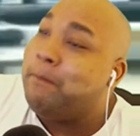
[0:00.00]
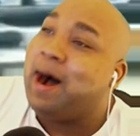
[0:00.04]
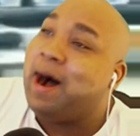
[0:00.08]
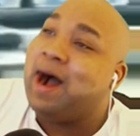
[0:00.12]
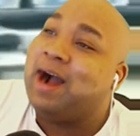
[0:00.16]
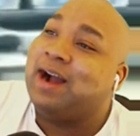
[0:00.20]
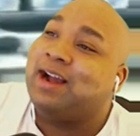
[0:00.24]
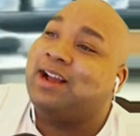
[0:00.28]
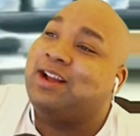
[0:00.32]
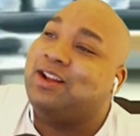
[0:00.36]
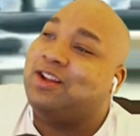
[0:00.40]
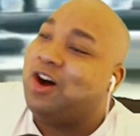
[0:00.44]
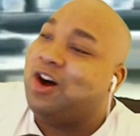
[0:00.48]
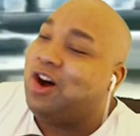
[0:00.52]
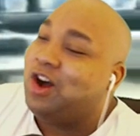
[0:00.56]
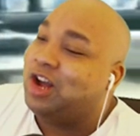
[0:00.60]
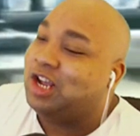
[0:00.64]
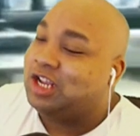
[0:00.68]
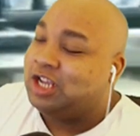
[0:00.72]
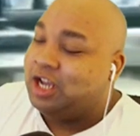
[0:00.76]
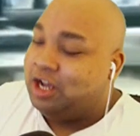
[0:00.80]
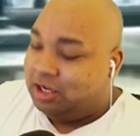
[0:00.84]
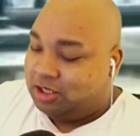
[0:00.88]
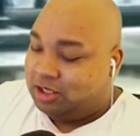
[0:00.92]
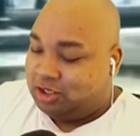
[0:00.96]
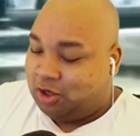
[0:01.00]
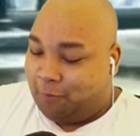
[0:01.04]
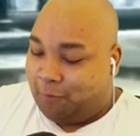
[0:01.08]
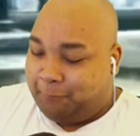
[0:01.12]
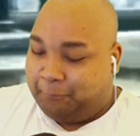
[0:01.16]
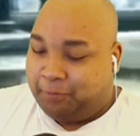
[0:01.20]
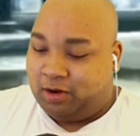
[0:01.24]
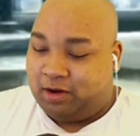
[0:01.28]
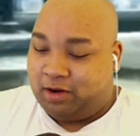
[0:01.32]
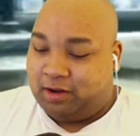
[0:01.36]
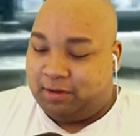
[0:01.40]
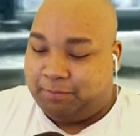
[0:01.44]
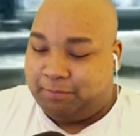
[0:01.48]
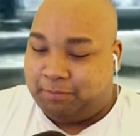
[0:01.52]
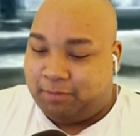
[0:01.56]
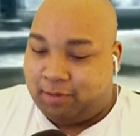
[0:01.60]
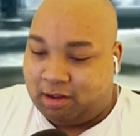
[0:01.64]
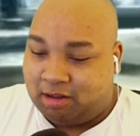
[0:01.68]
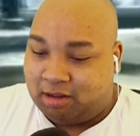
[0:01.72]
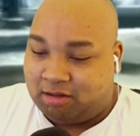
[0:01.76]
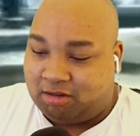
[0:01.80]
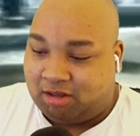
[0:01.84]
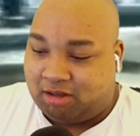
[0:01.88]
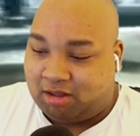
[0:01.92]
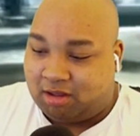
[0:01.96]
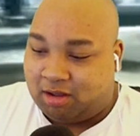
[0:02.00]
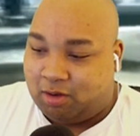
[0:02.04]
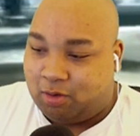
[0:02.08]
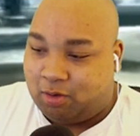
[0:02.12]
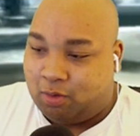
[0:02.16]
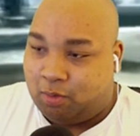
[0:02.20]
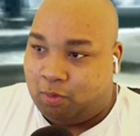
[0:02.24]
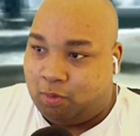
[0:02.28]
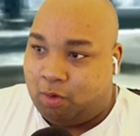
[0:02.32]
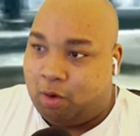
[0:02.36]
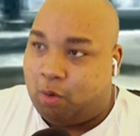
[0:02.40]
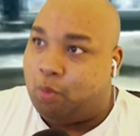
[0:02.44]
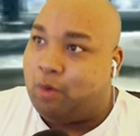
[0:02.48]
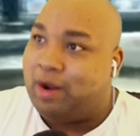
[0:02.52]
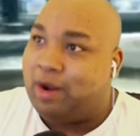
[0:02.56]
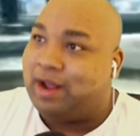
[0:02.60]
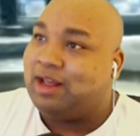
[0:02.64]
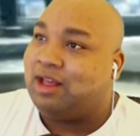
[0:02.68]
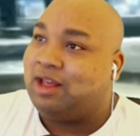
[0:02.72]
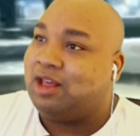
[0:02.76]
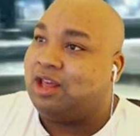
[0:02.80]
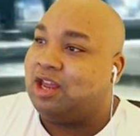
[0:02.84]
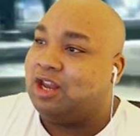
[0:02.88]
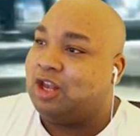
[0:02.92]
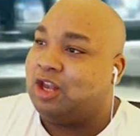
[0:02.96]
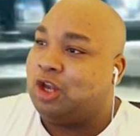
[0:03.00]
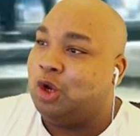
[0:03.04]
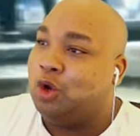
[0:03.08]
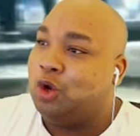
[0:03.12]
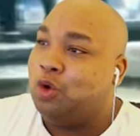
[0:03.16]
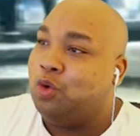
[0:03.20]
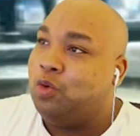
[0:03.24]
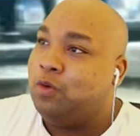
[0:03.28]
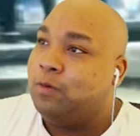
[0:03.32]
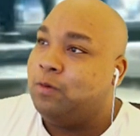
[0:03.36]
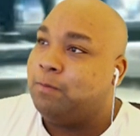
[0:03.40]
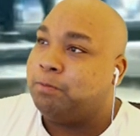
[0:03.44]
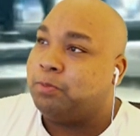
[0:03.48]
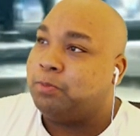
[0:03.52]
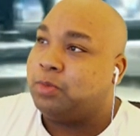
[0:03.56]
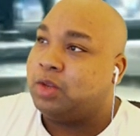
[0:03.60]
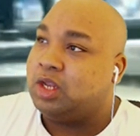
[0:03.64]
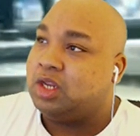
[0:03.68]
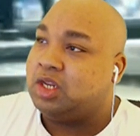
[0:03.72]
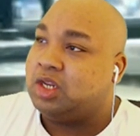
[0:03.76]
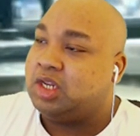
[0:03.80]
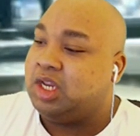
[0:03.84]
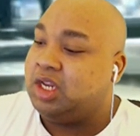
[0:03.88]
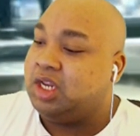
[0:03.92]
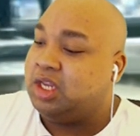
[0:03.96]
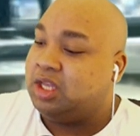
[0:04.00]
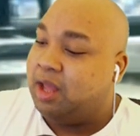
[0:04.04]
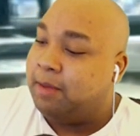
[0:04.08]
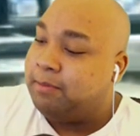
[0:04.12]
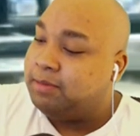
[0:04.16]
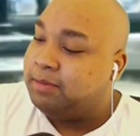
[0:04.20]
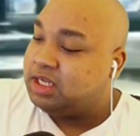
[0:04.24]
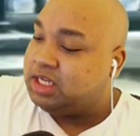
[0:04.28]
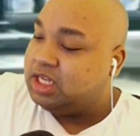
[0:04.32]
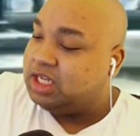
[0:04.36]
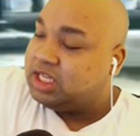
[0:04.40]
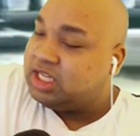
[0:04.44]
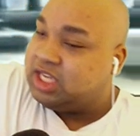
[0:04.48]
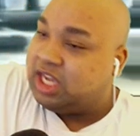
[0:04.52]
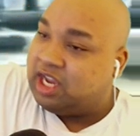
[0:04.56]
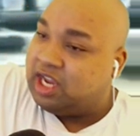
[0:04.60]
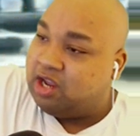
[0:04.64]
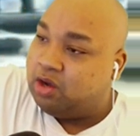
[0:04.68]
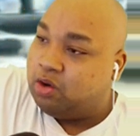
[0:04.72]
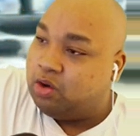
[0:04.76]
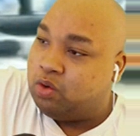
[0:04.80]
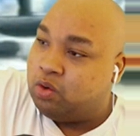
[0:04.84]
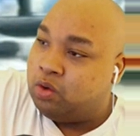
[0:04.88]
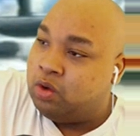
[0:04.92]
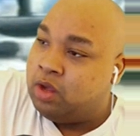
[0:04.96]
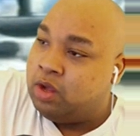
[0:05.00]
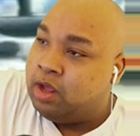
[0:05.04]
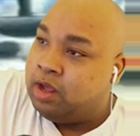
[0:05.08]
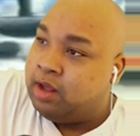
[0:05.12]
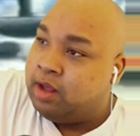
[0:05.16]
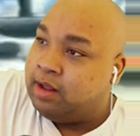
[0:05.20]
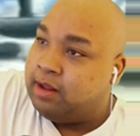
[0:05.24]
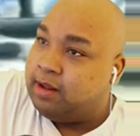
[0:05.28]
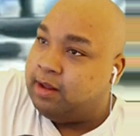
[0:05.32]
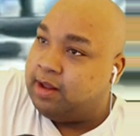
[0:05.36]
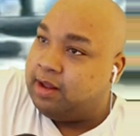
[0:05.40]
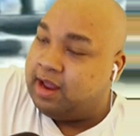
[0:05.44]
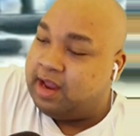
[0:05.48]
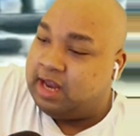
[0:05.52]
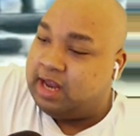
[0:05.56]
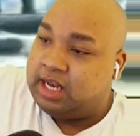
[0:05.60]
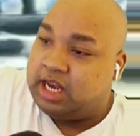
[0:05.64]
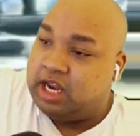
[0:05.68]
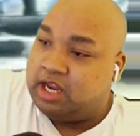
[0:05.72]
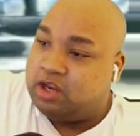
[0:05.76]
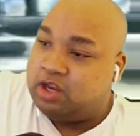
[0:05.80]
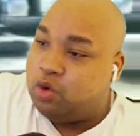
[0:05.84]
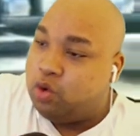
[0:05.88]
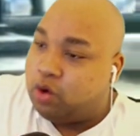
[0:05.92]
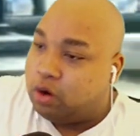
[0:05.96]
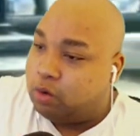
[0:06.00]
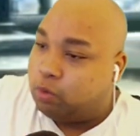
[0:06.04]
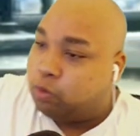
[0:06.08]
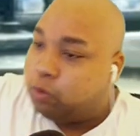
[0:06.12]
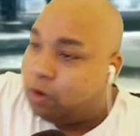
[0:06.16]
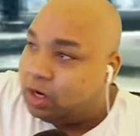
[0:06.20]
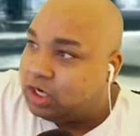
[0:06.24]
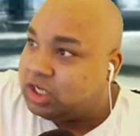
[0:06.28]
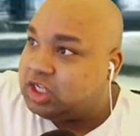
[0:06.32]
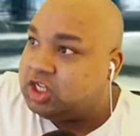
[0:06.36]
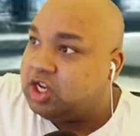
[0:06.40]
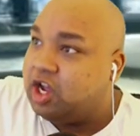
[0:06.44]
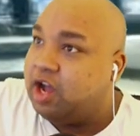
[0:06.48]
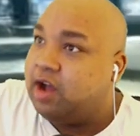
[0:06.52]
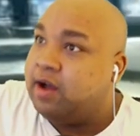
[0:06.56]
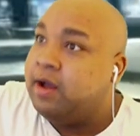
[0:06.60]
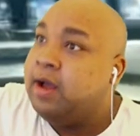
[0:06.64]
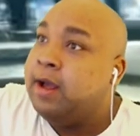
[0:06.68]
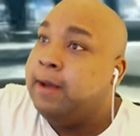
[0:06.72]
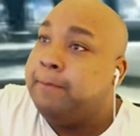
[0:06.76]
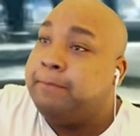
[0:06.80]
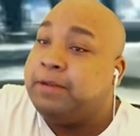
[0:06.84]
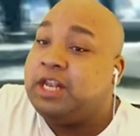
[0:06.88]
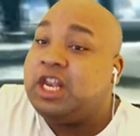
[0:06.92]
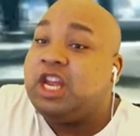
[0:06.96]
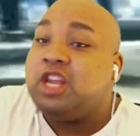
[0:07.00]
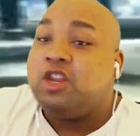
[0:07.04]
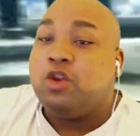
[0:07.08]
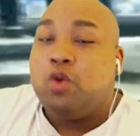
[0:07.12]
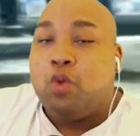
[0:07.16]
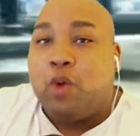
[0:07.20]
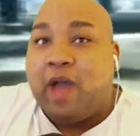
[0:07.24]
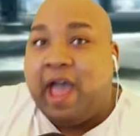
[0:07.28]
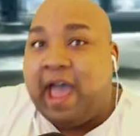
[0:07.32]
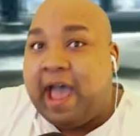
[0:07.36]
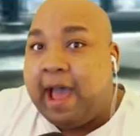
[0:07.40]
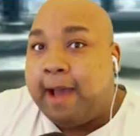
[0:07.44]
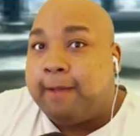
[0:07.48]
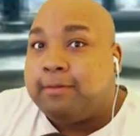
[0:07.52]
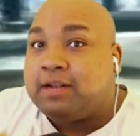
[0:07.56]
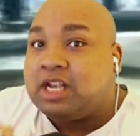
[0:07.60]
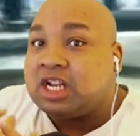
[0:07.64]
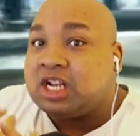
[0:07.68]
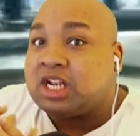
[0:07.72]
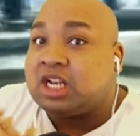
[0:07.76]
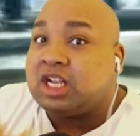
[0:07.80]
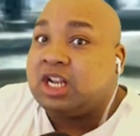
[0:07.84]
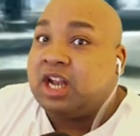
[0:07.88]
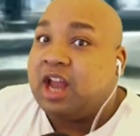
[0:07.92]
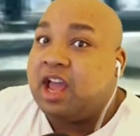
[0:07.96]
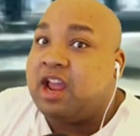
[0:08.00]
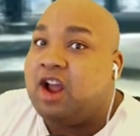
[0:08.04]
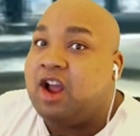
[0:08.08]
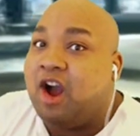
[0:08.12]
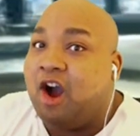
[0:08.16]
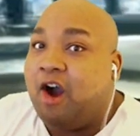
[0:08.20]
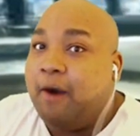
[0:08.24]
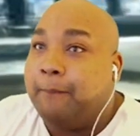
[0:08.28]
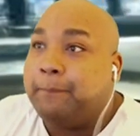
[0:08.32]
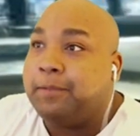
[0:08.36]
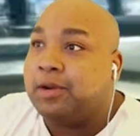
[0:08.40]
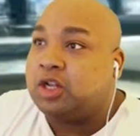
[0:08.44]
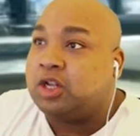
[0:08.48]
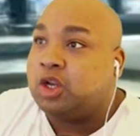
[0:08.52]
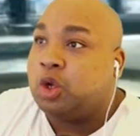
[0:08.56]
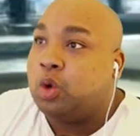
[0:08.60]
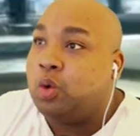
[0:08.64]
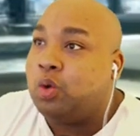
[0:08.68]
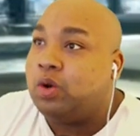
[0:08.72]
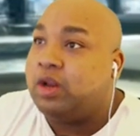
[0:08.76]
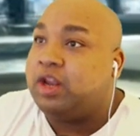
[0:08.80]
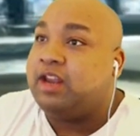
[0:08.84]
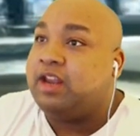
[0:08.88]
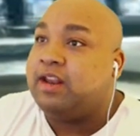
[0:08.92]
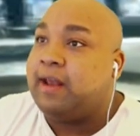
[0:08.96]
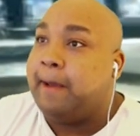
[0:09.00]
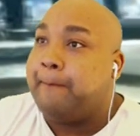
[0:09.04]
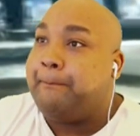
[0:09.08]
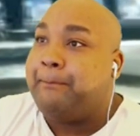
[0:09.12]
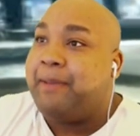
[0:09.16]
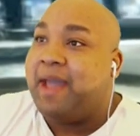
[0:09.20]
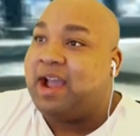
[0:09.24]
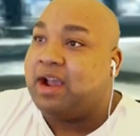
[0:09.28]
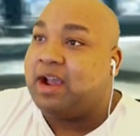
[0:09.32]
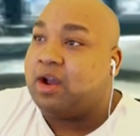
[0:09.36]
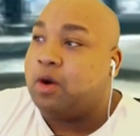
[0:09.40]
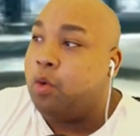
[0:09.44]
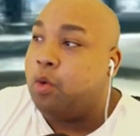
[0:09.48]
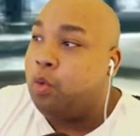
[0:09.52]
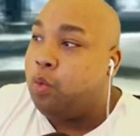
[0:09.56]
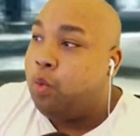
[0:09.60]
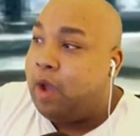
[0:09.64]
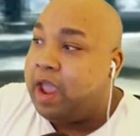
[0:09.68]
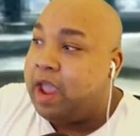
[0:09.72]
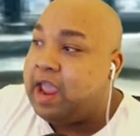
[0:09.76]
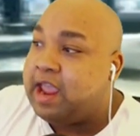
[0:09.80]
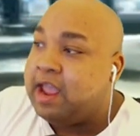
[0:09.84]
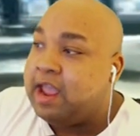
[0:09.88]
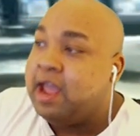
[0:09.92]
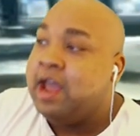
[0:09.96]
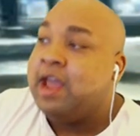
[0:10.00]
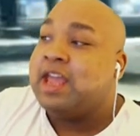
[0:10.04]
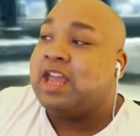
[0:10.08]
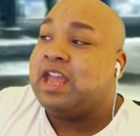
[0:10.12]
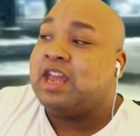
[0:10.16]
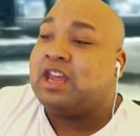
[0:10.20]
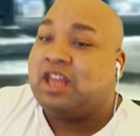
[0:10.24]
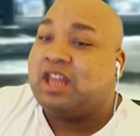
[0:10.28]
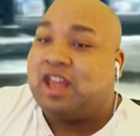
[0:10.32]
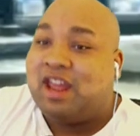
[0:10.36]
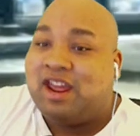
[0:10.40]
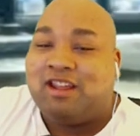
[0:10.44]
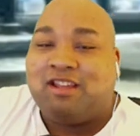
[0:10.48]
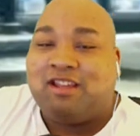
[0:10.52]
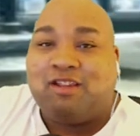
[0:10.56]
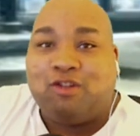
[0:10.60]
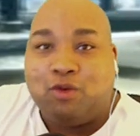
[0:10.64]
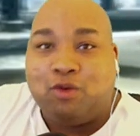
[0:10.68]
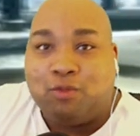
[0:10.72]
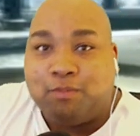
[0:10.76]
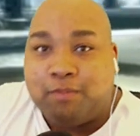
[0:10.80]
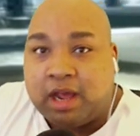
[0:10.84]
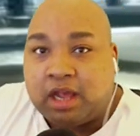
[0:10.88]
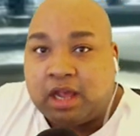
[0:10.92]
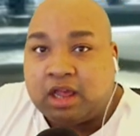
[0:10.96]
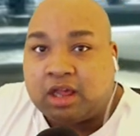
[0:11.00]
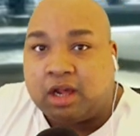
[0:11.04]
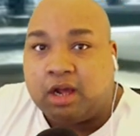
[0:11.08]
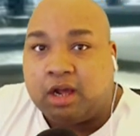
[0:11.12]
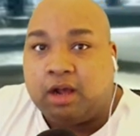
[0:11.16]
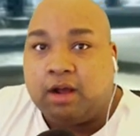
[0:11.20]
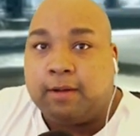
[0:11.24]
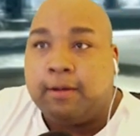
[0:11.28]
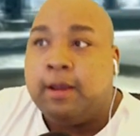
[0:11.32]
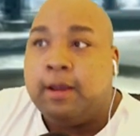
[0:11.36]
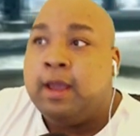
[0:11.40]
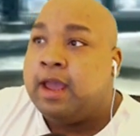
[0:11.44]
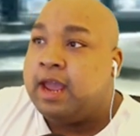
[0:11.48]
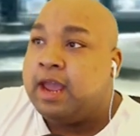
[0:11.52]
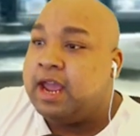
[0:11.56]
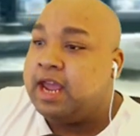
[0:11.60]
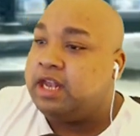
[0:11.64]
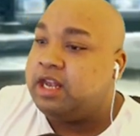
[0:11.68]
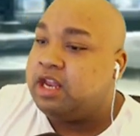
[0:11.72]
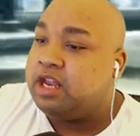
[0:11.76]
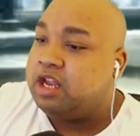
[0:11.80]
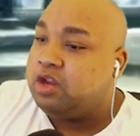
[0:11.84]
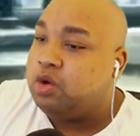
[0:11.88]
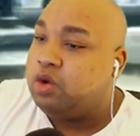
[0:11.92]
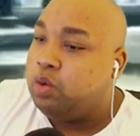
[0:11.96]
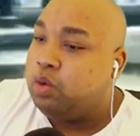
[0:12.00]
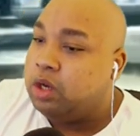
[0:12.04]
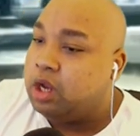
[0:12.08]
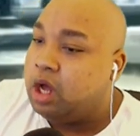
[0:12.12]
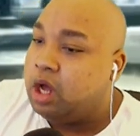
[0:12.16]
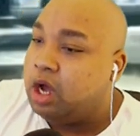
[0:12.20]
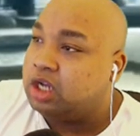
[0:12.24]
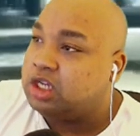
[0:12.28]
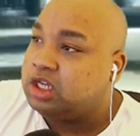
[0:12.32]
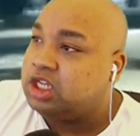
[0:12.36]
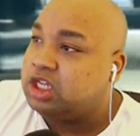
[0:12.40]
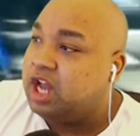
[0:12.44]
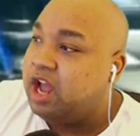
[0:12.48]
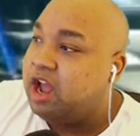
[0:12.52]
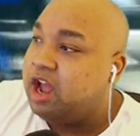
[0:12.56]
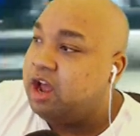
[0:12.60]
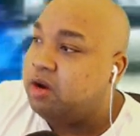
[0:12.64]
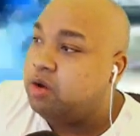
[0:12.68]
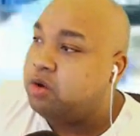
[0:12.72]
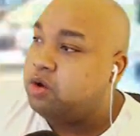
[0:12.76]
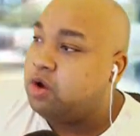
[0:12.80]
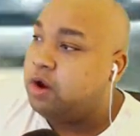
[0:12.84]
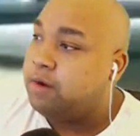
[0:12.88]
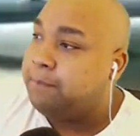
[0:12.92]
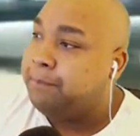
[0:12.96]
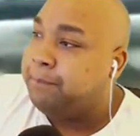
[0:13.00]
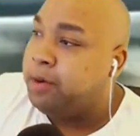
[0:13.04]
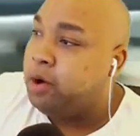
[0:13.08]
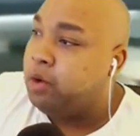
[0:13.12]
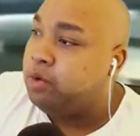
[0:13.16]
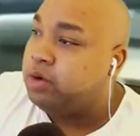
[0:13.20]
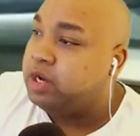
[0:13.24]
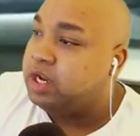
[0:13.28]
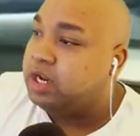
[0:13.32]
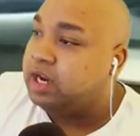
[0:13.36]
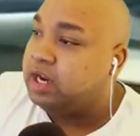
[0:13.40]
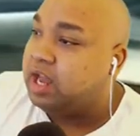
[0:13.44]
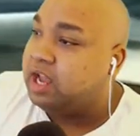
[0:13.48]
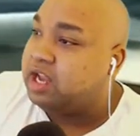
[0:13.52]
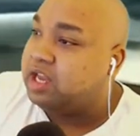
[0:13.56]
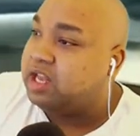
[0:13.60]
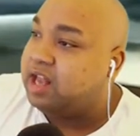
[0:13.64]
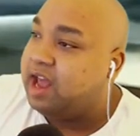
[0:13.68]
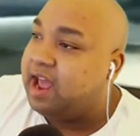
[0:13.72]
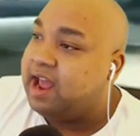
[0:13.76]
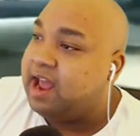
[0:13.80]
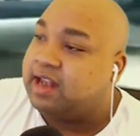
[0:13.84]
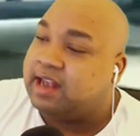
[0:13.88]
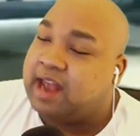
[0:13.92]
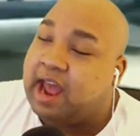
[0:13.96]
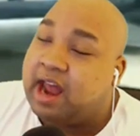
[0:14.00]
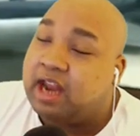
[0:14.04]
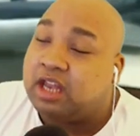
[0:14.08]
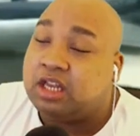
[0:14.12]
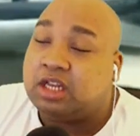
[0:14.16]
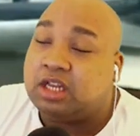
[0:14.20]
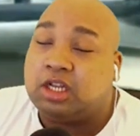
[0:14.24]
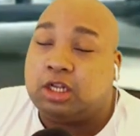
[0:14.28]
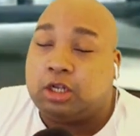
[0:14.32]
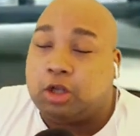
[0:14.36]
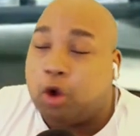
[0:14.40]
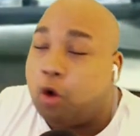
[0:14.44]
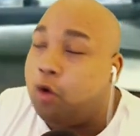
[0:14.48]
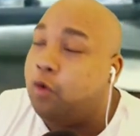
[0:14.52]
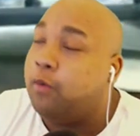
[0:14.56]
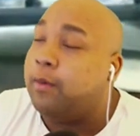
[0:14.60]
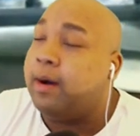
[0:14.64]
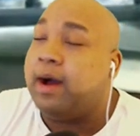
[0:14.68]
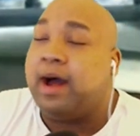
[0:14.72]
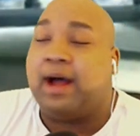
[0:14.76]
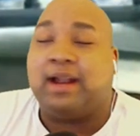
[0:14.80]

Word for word: my god. So pretty much what Weiss could do, she summons the seal, and then you can rush up, but then you have the slight opportunity to back away in case you mess up, and then you launch down on your opponent like that. That is dope.